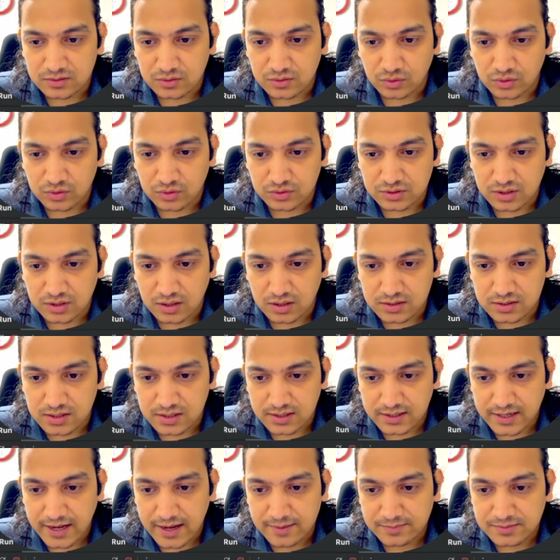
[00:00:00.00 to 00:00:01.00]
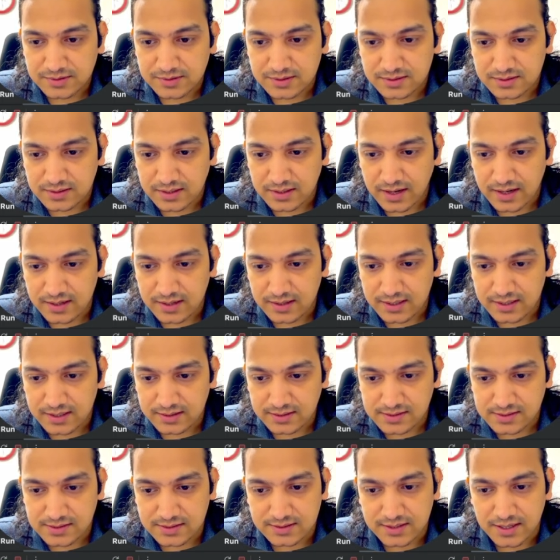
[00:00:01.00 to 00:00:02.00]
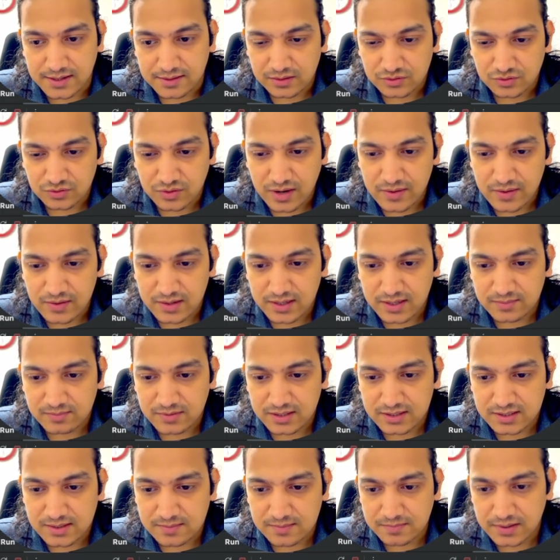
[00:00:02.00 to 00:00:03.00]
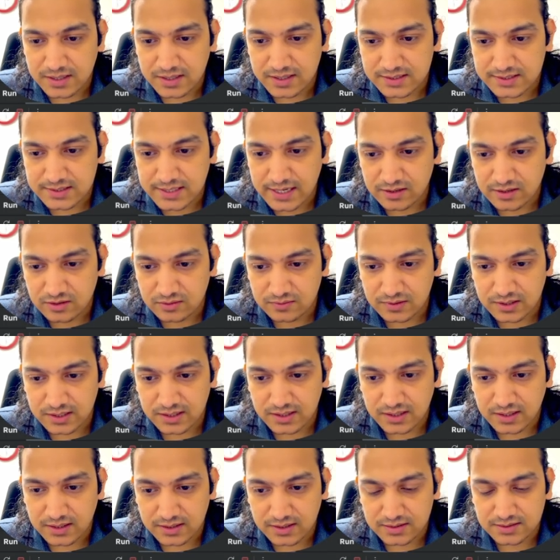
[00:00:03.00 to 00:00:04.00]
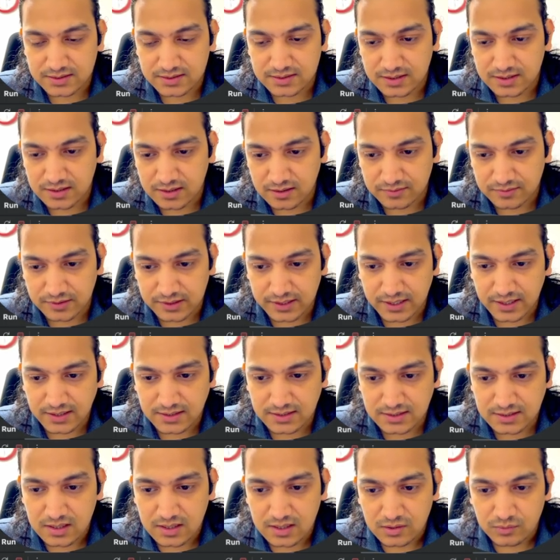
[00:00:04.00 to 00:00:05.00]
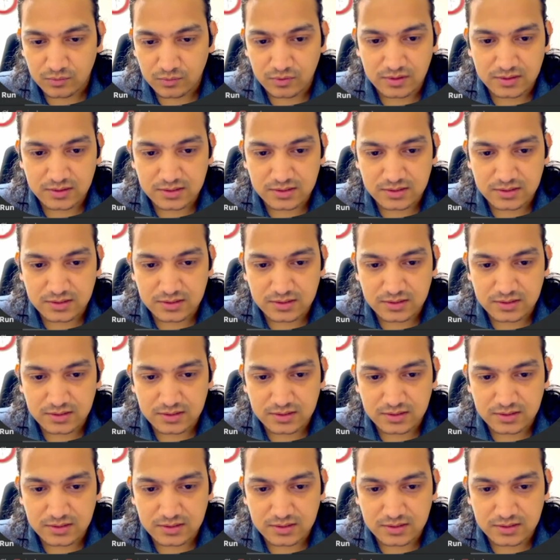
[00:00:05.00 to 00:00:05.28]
close other tabs and let's design. So I will give the simple design over here. Instead of text we'll